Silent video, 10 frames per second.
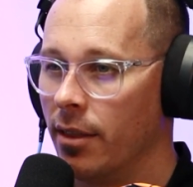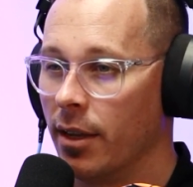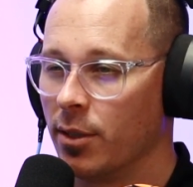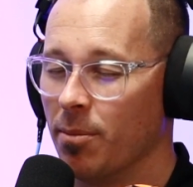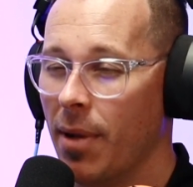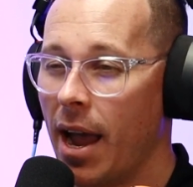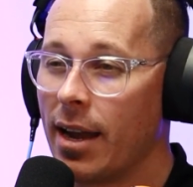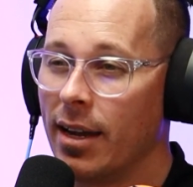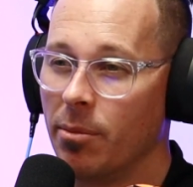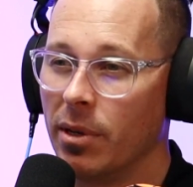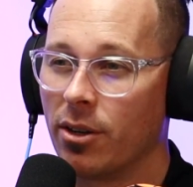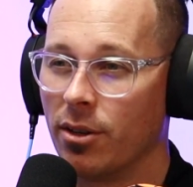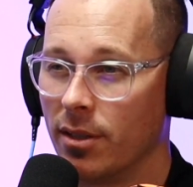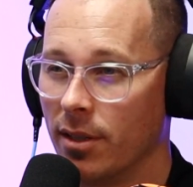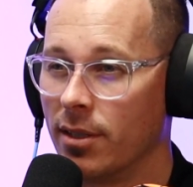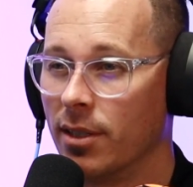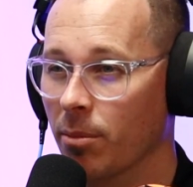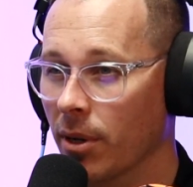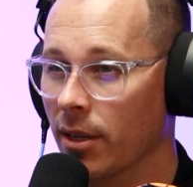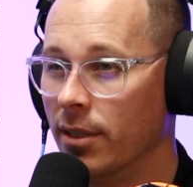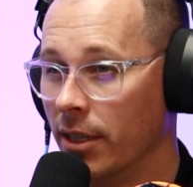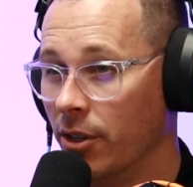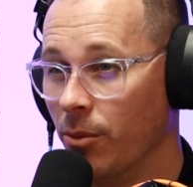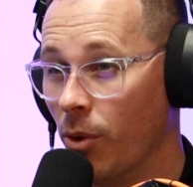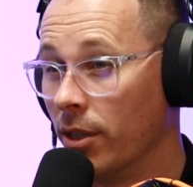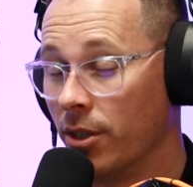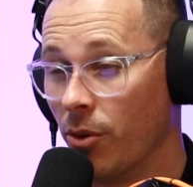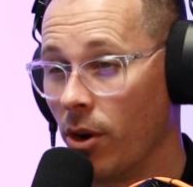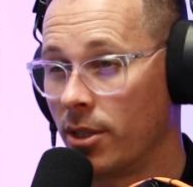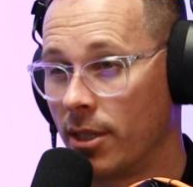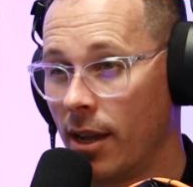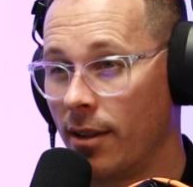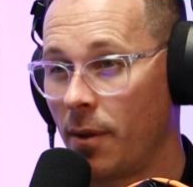things mainly because of the stability. You want a roster,